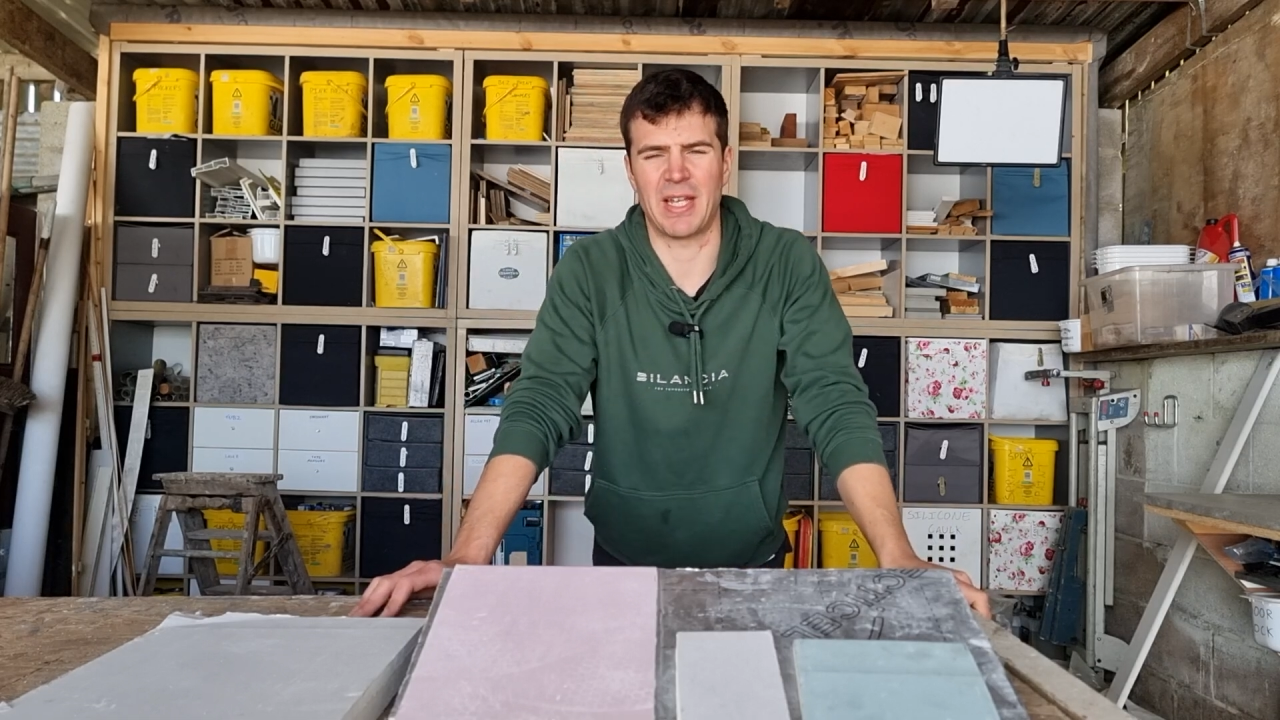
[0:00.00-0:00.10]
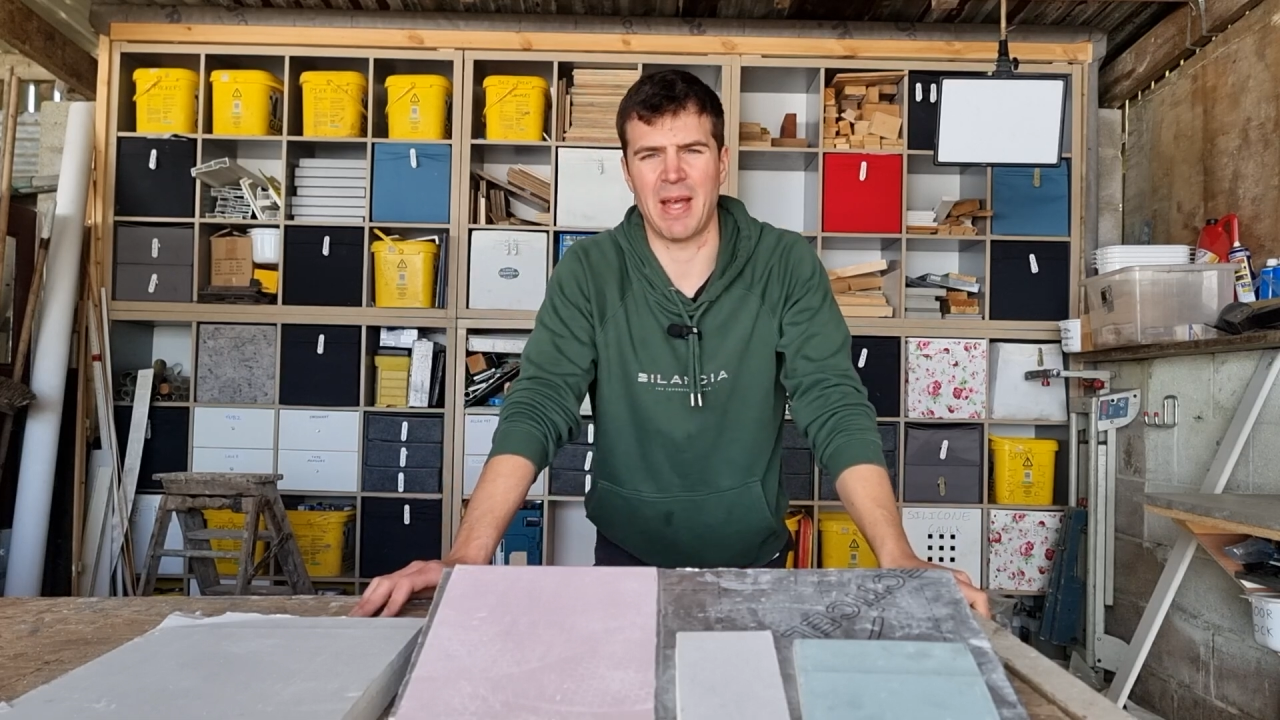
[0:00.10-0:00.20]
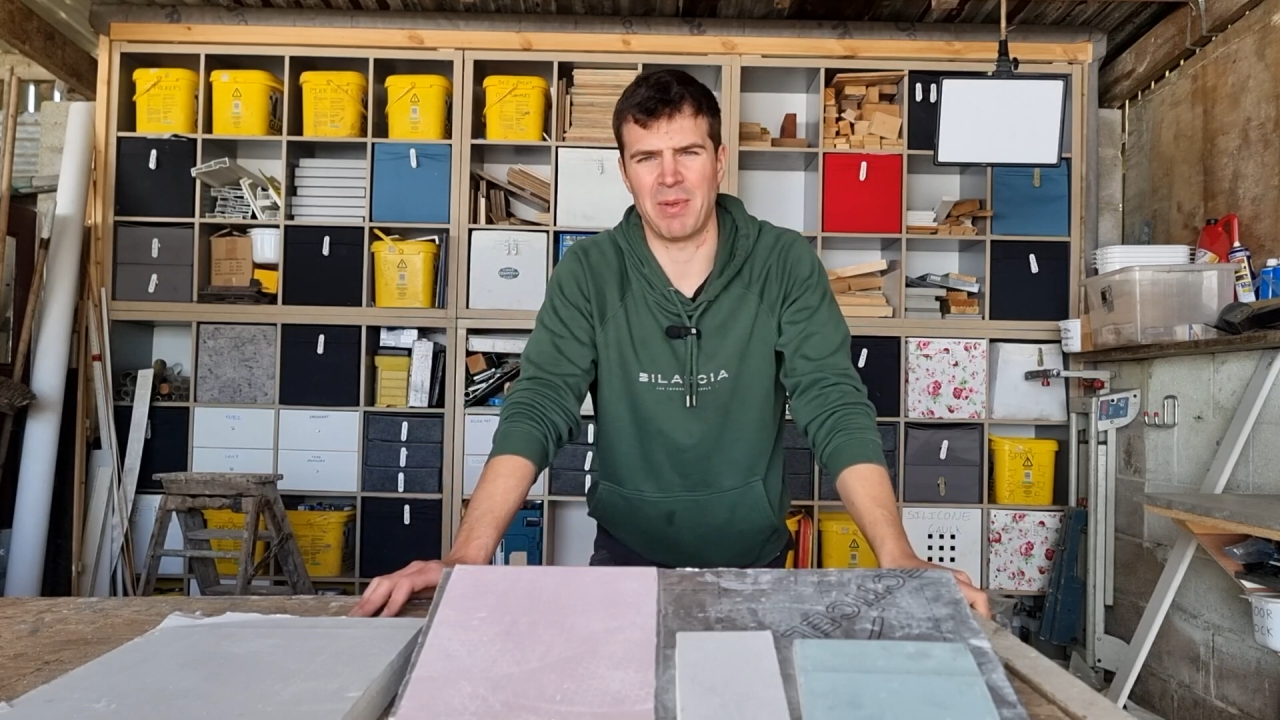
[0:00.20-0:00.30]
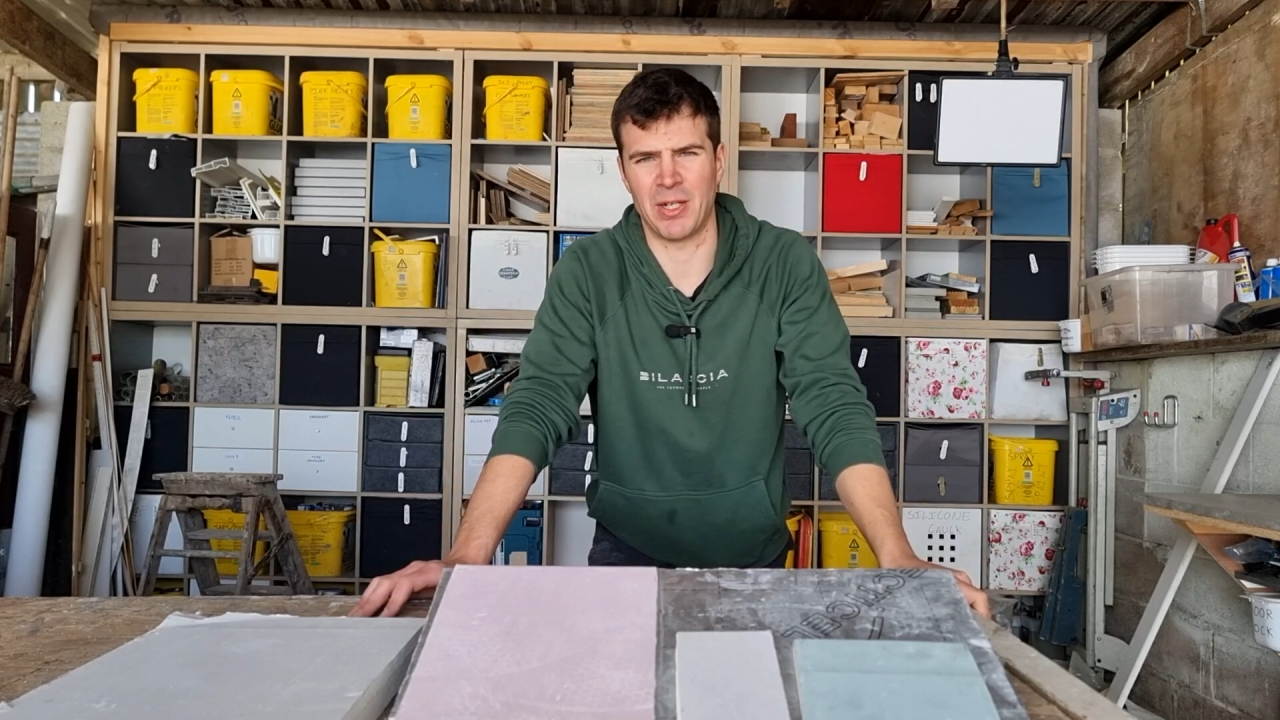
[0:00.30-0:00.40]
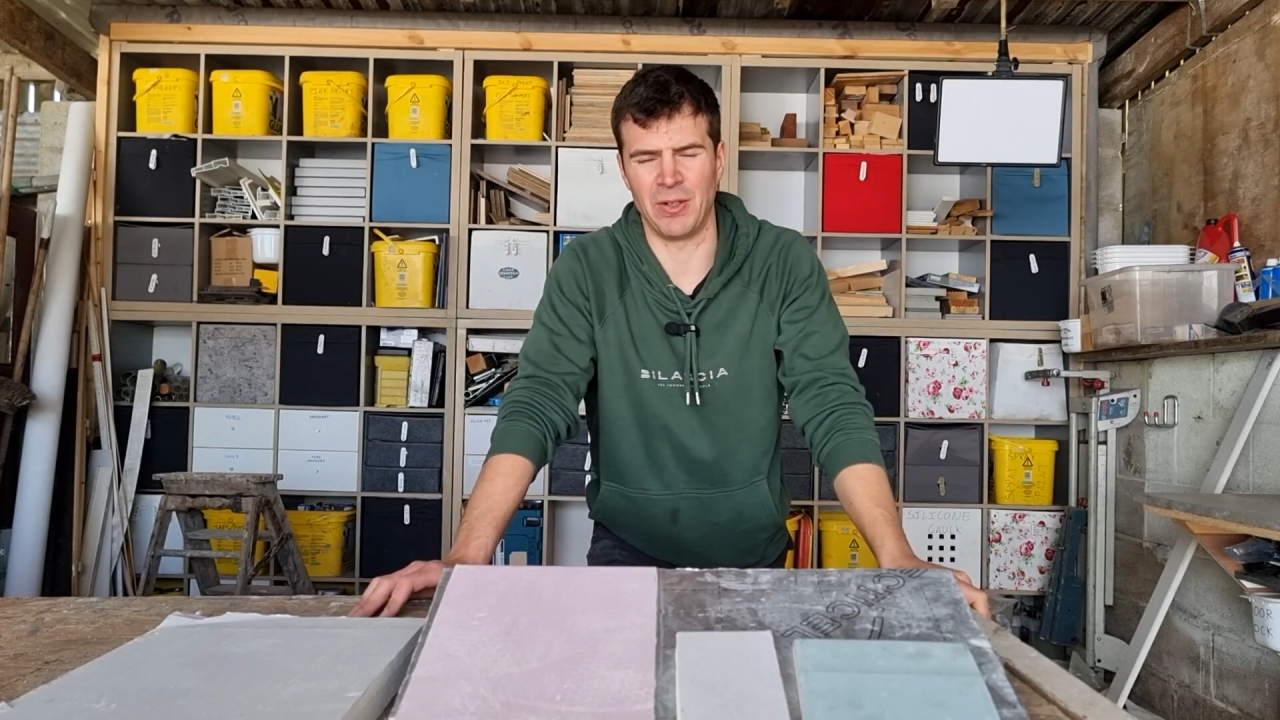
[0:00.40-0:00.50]

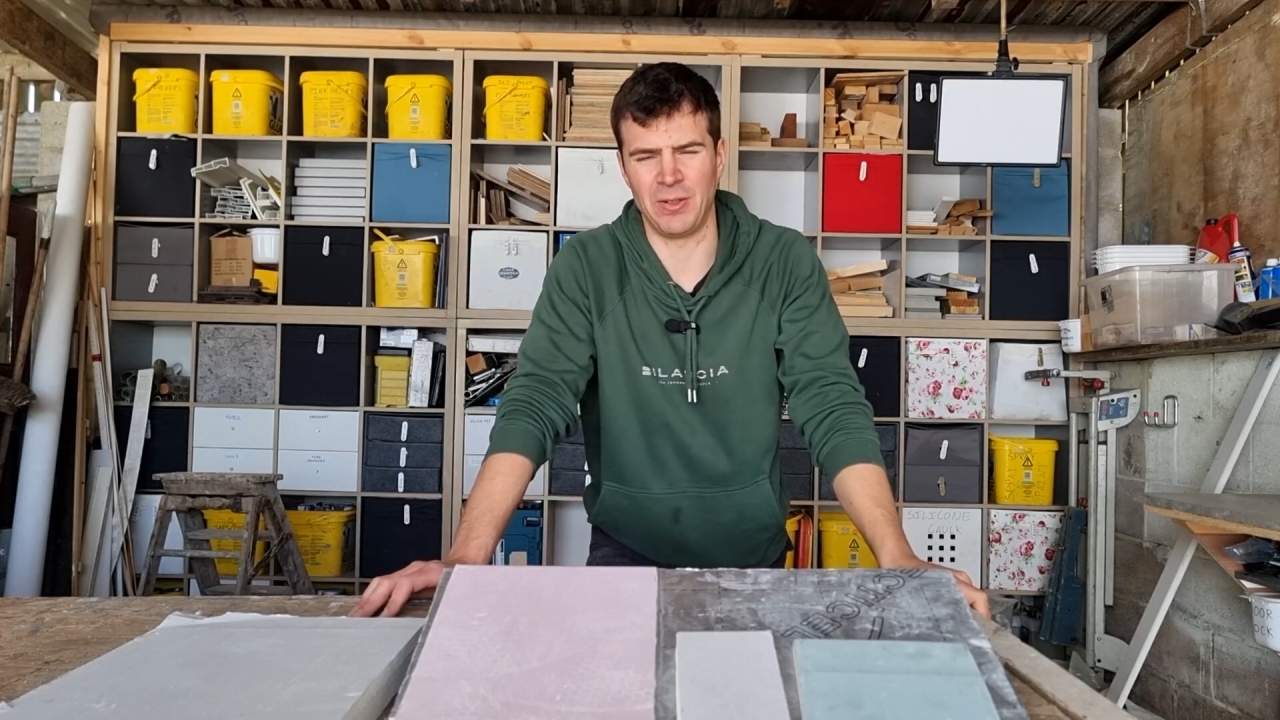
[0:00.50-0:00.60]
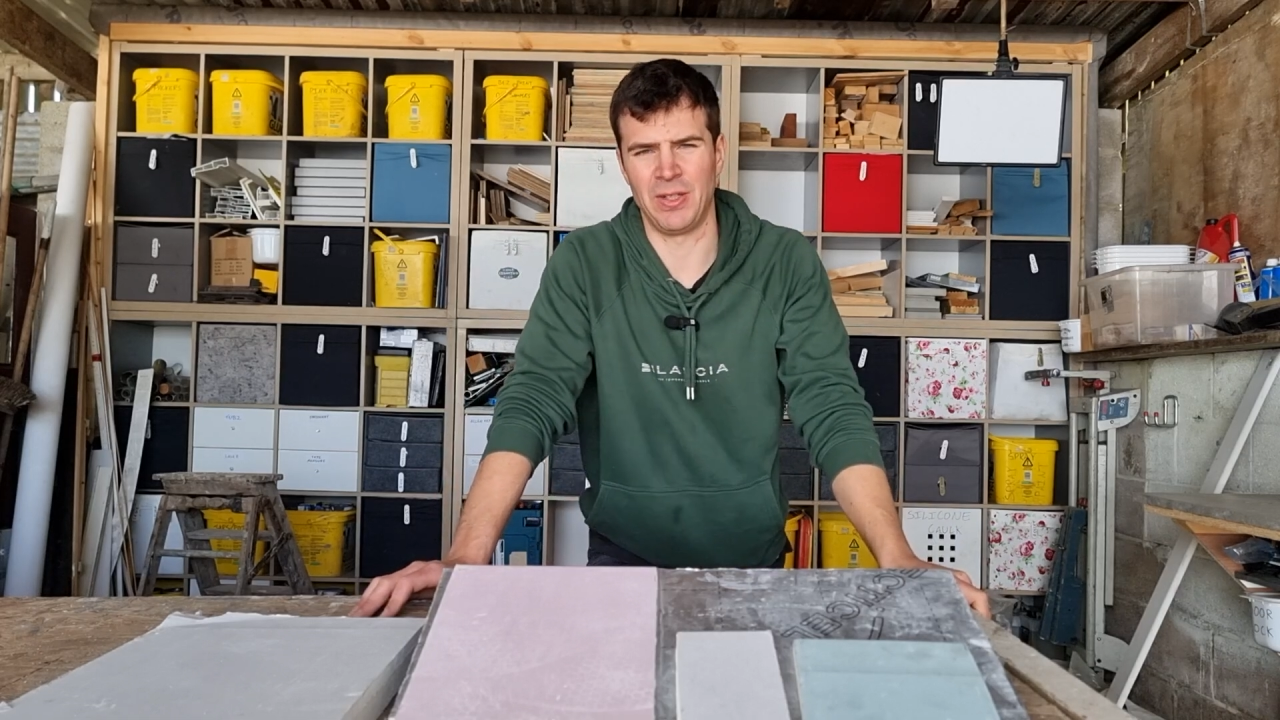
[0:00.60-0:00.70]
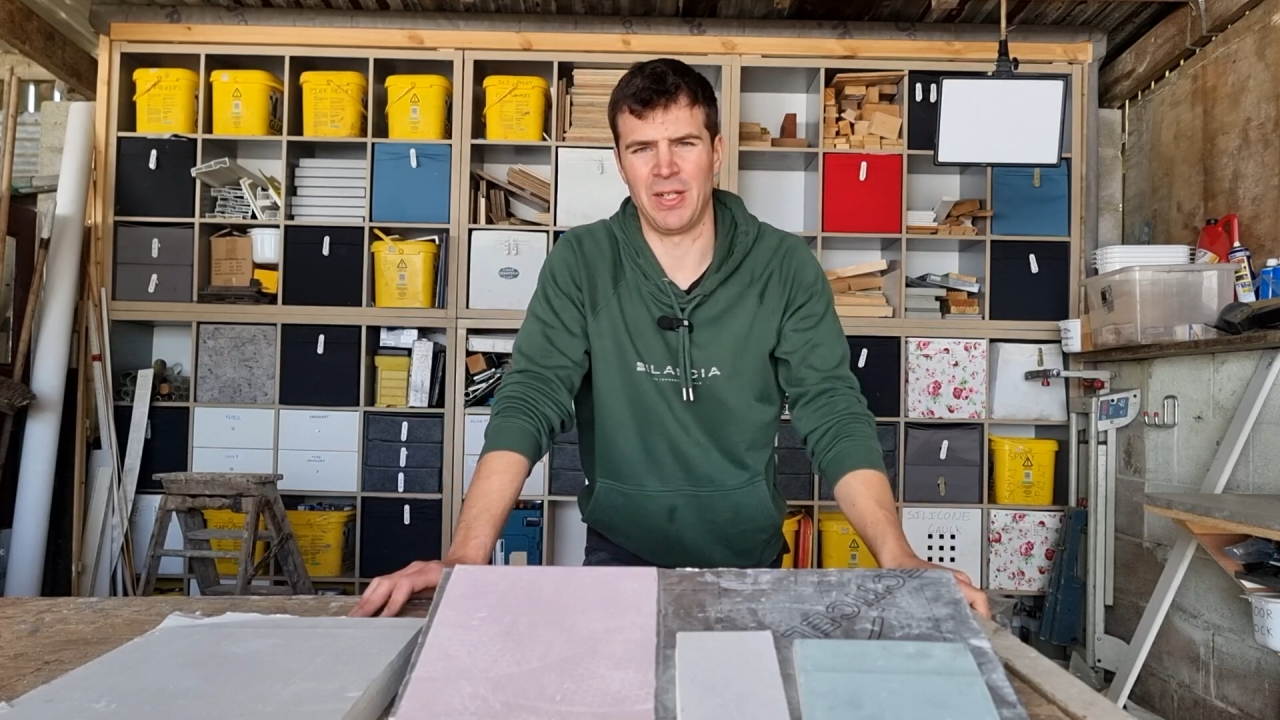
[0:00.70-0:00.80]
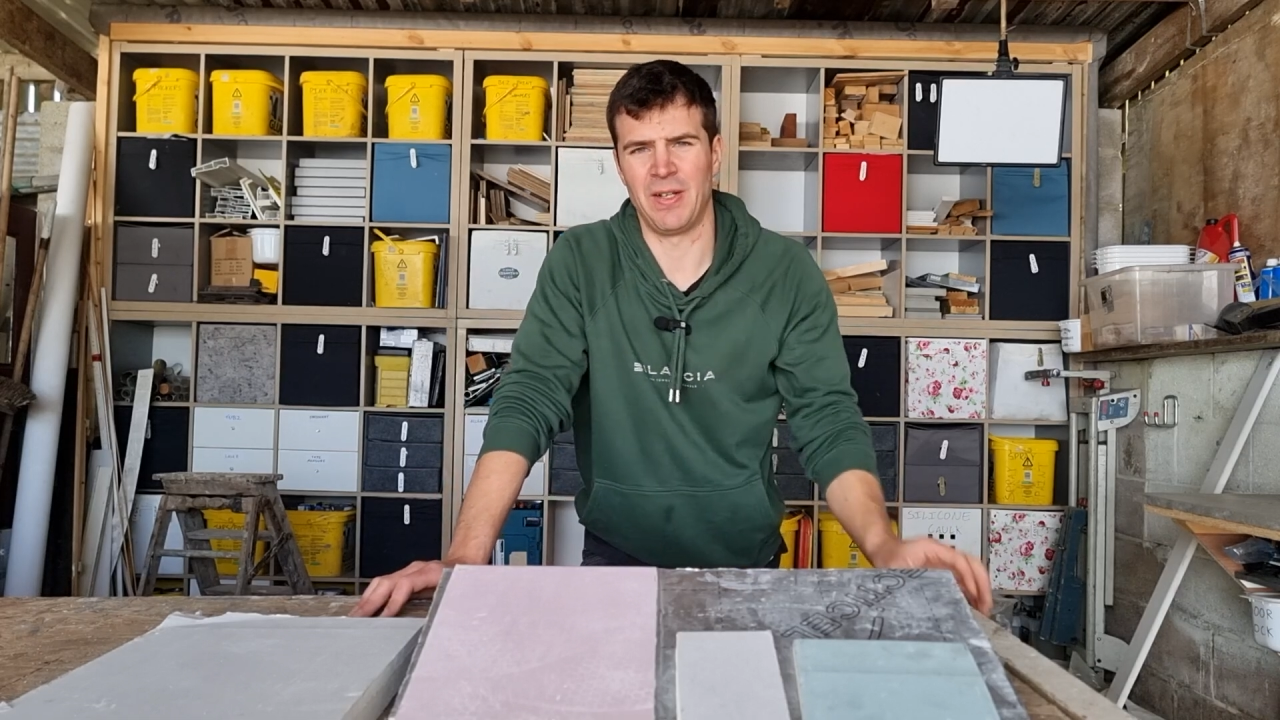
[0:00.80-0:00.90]
chemical